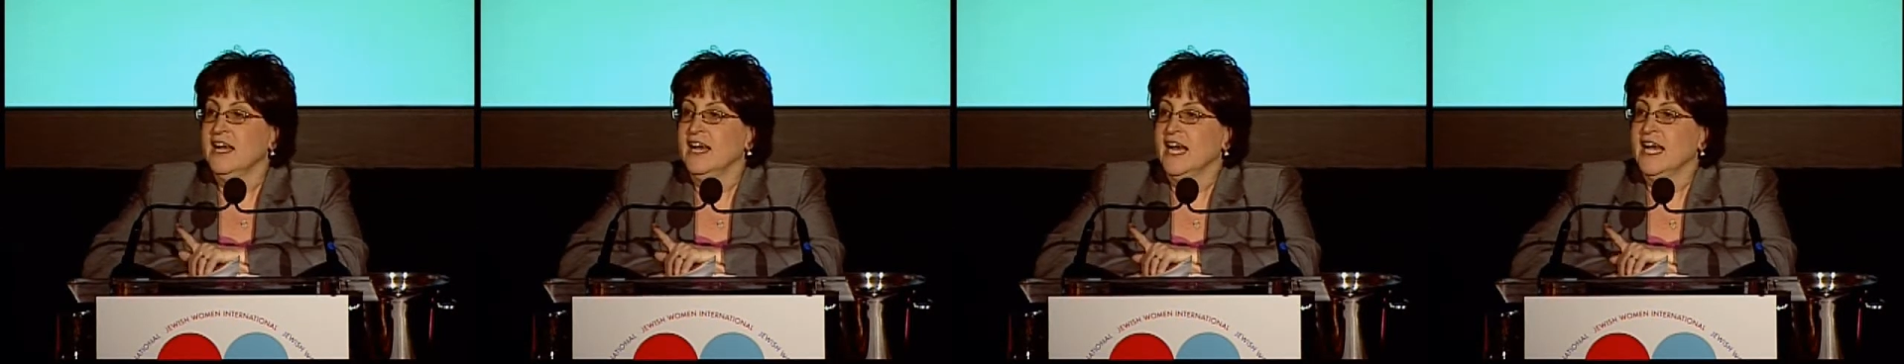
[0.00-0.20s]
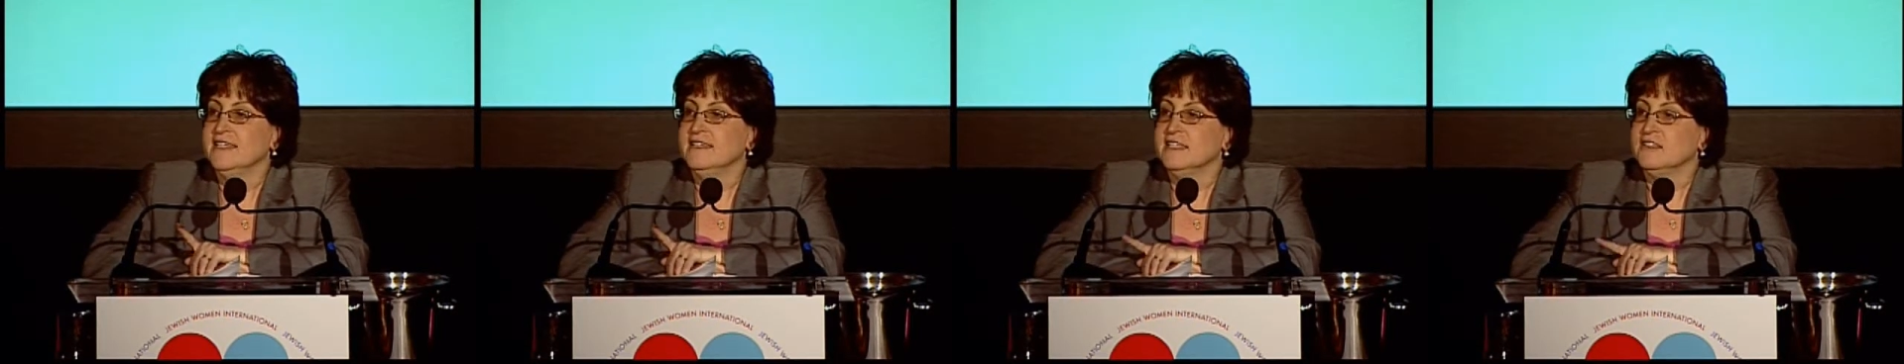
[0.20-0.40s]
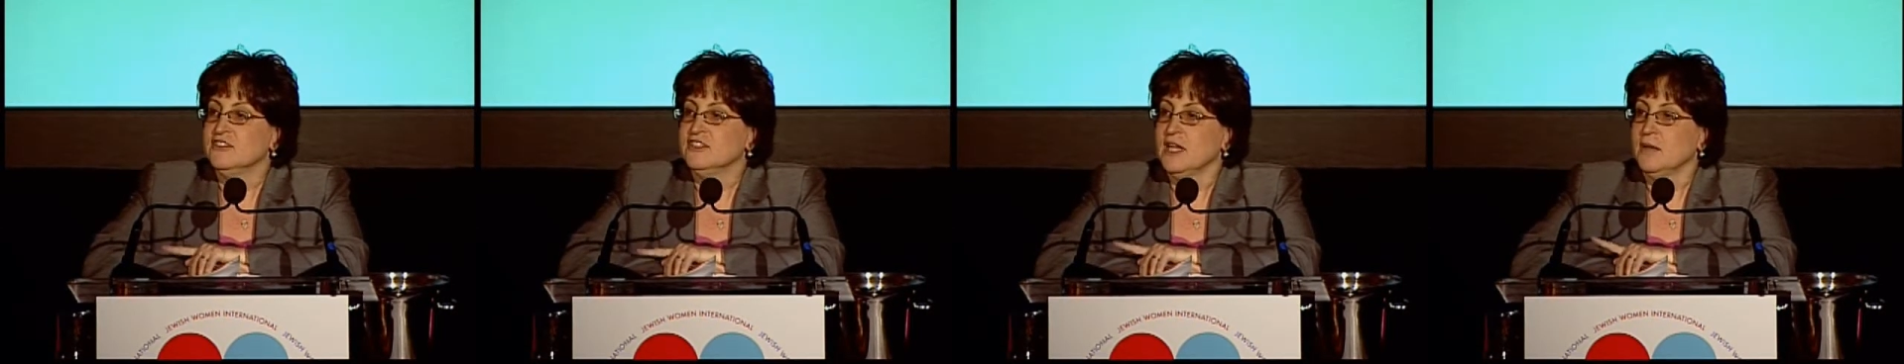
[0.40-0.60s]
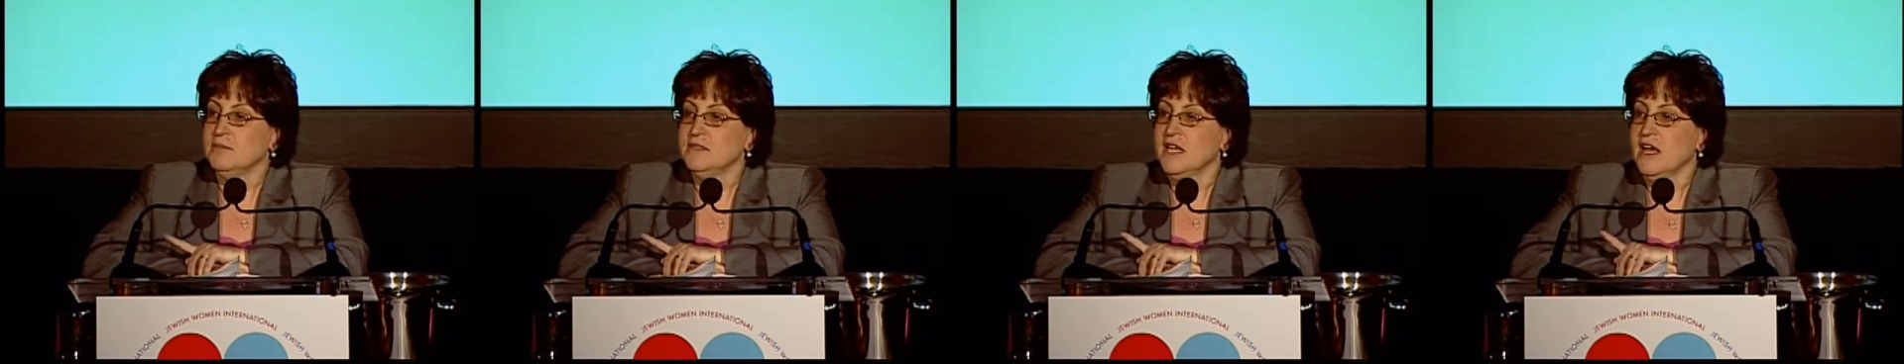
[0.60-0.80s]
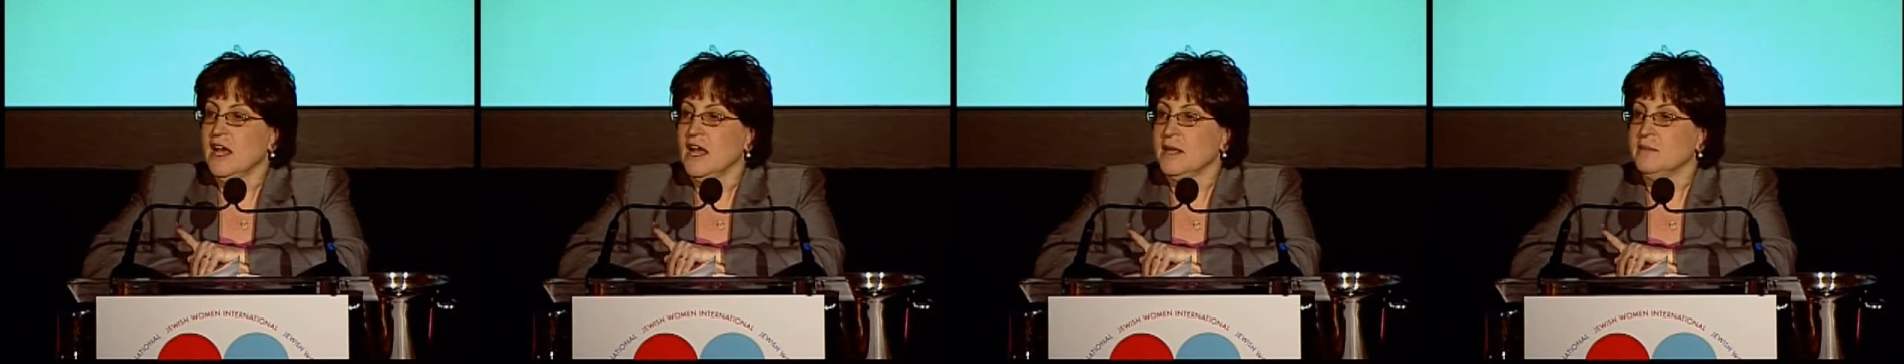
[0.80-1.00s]
and that
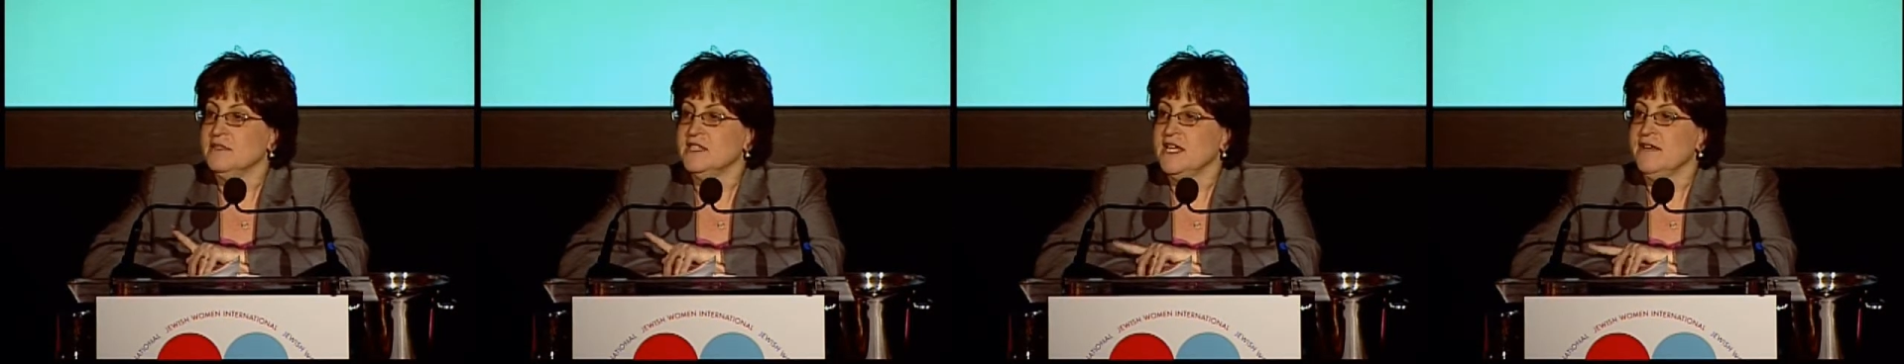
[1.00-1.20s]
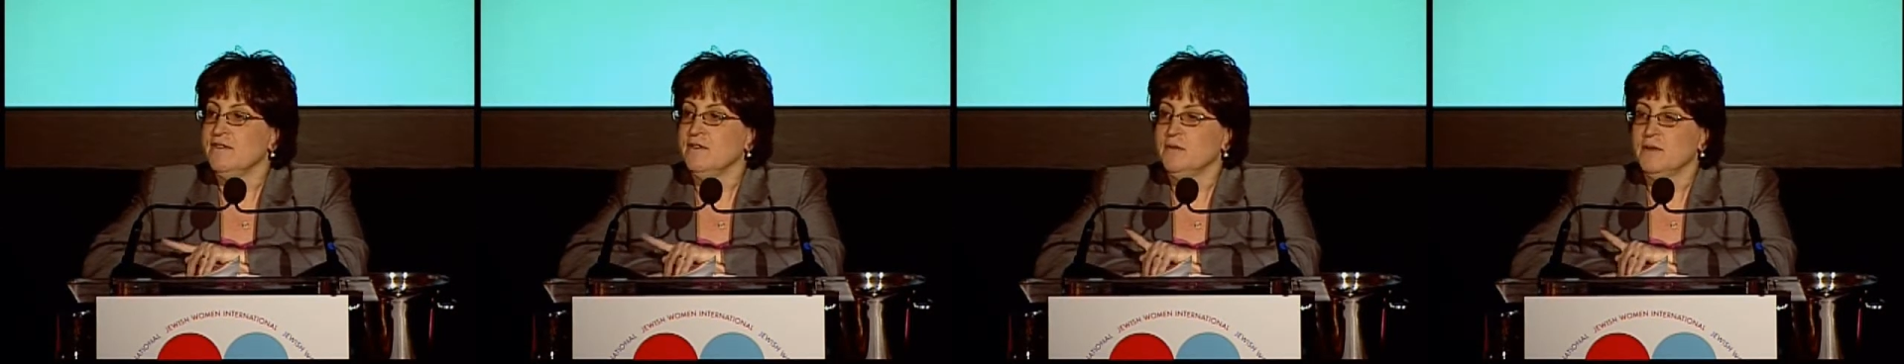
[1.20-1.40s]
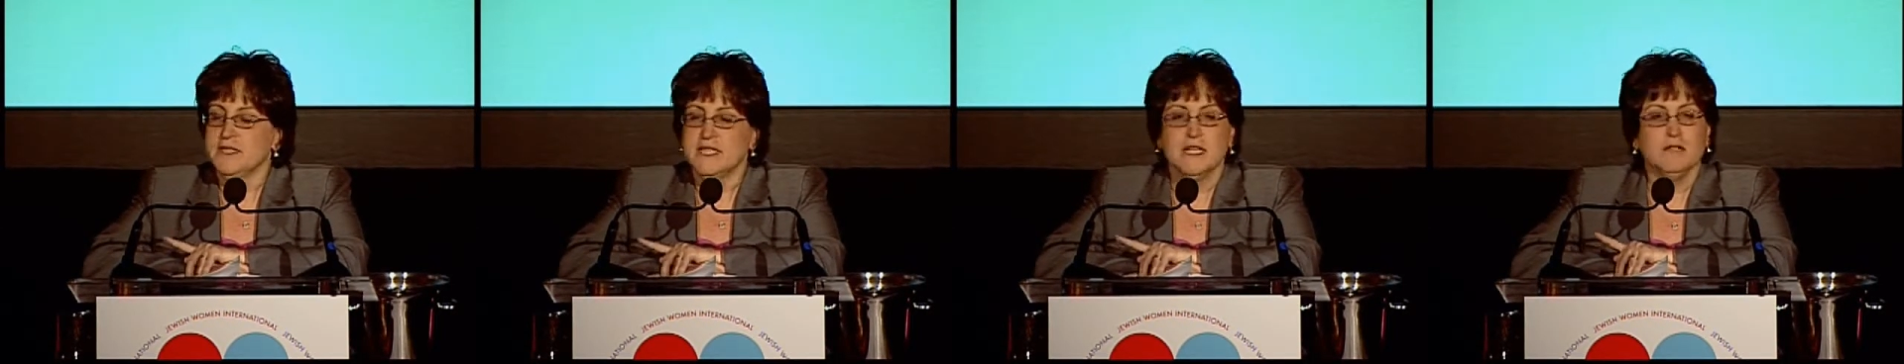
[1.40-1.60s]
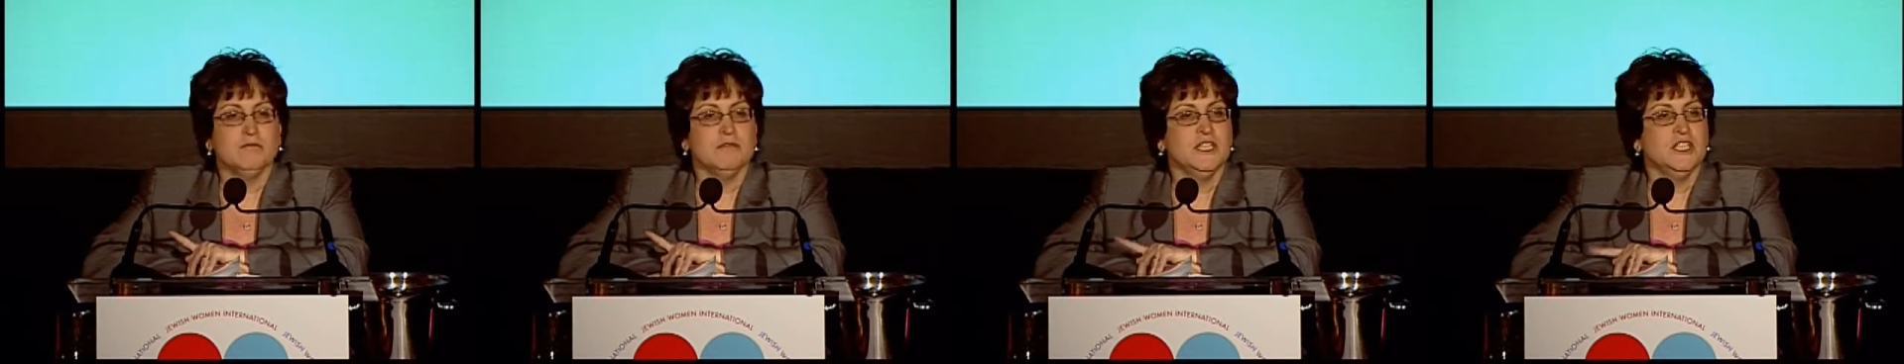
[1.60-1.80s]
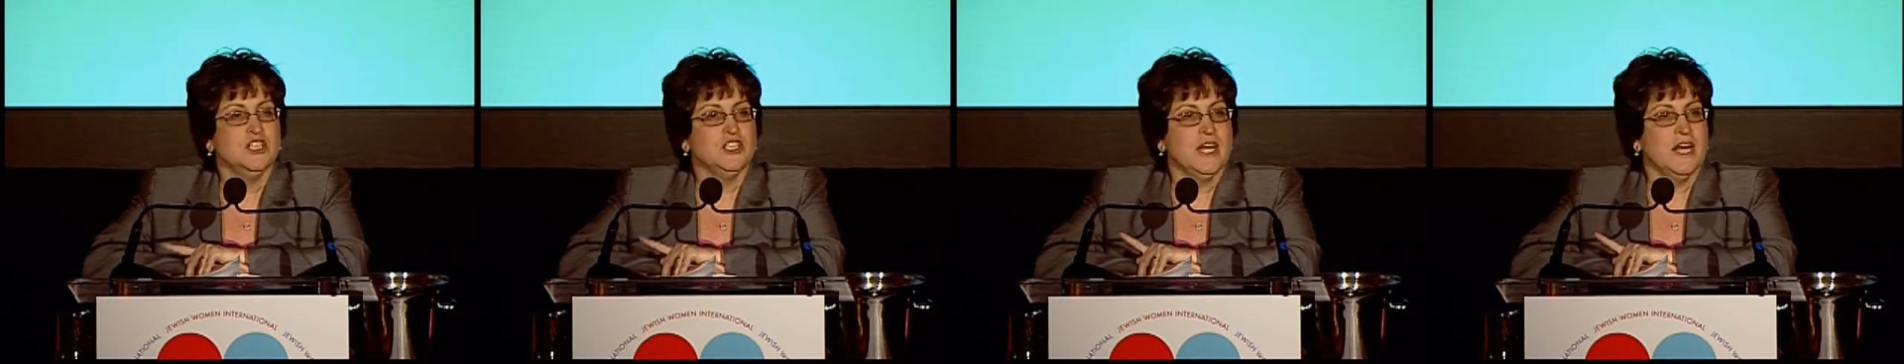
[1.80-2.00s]
sometimes, even when they
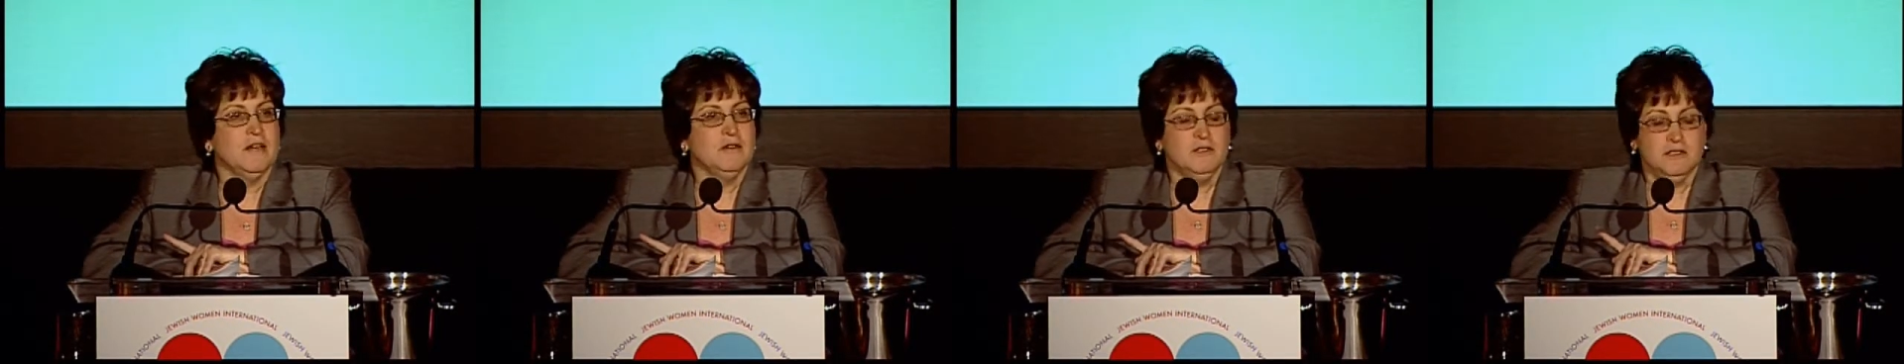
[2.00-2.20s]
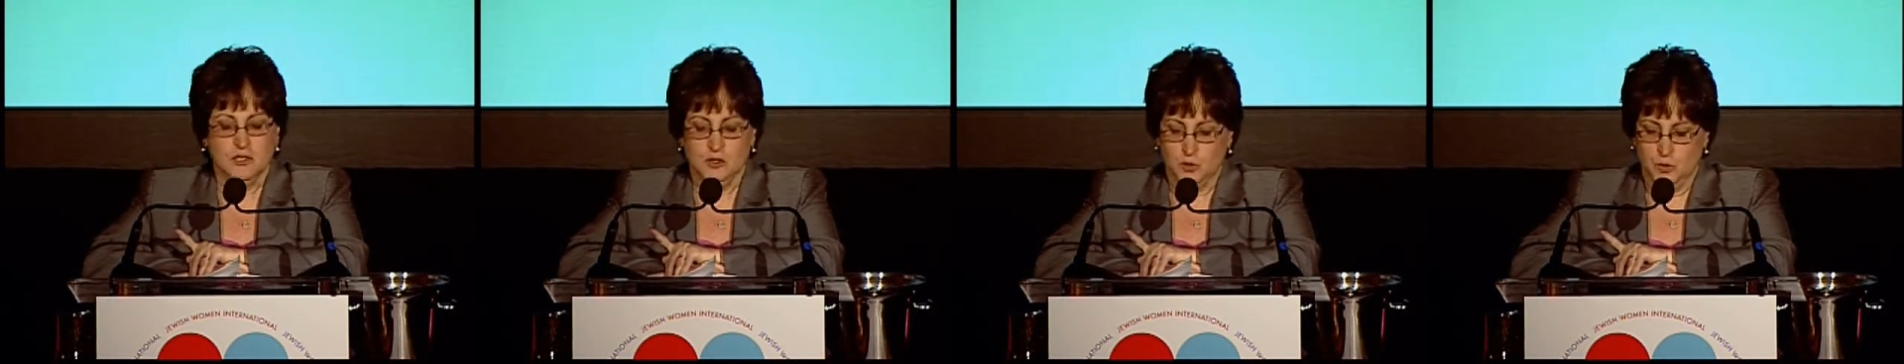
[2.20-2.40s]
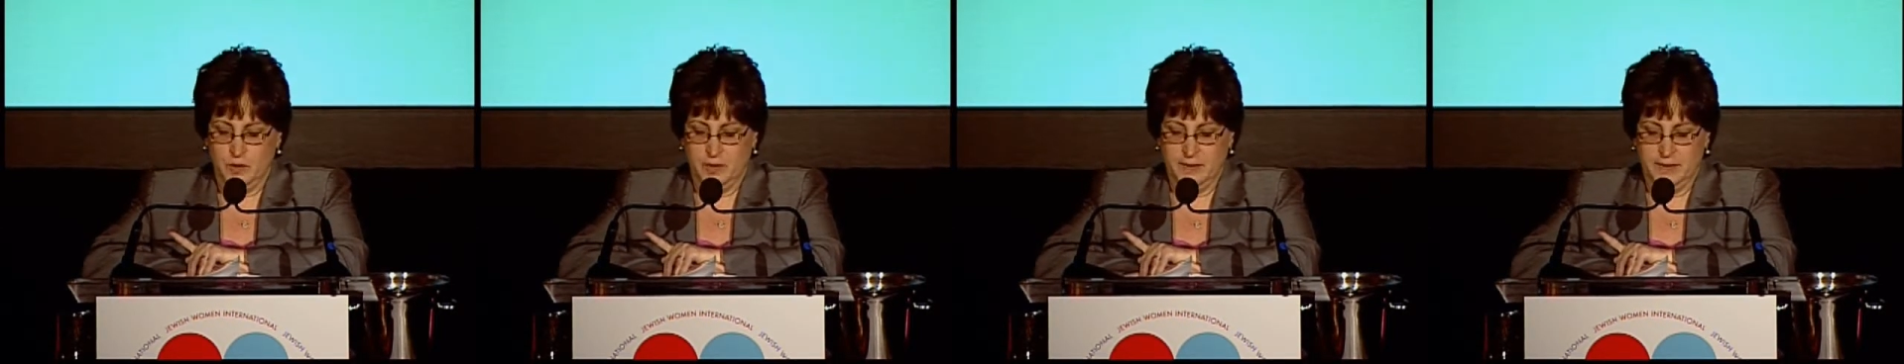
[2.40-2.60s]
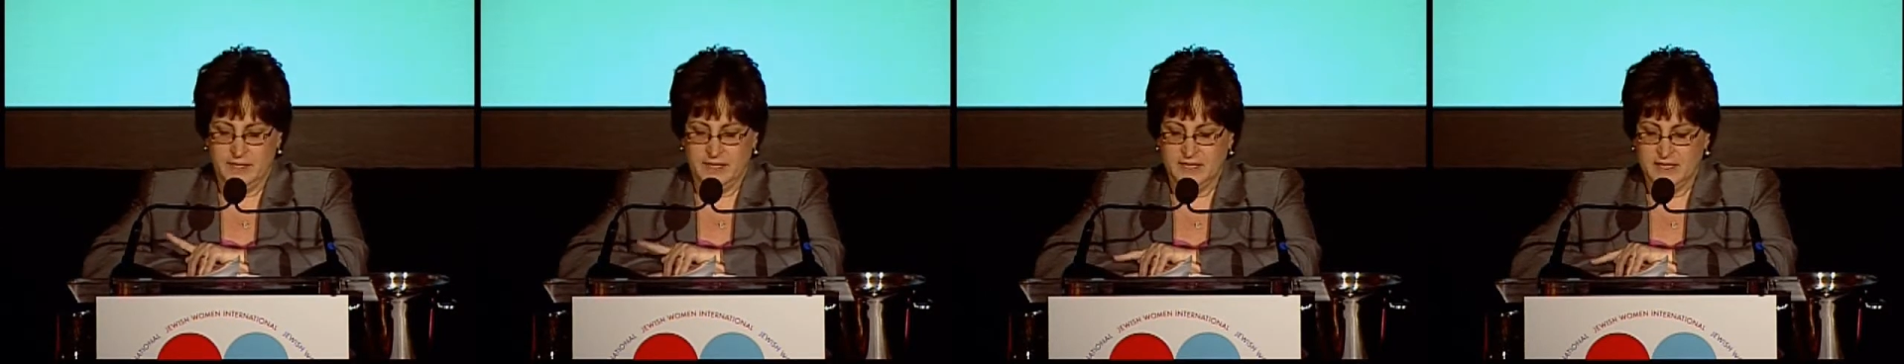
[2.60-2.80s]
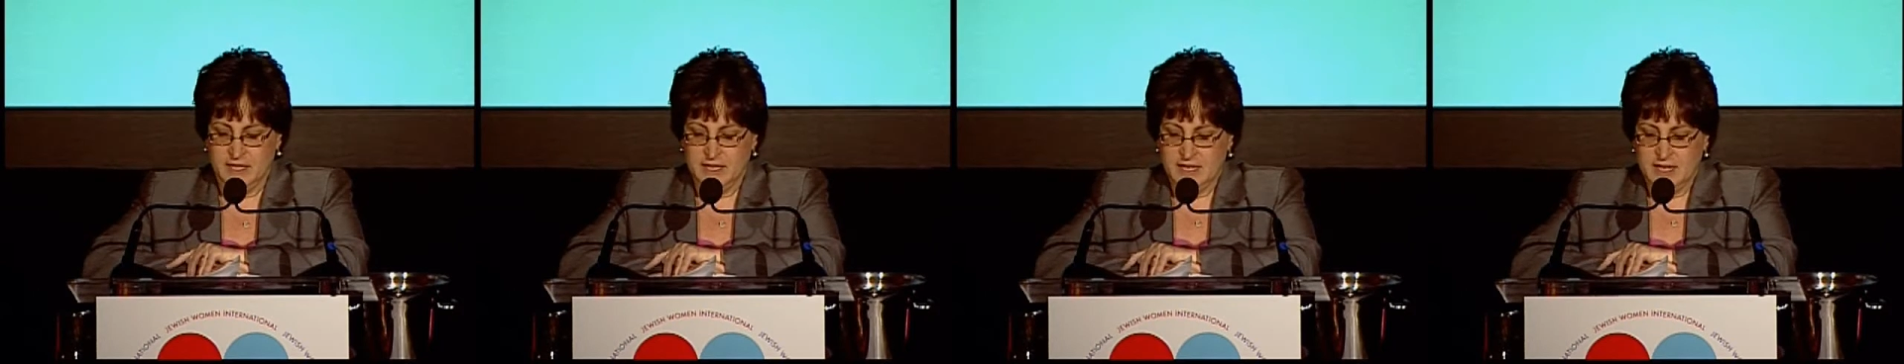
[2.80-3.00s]
reach out to women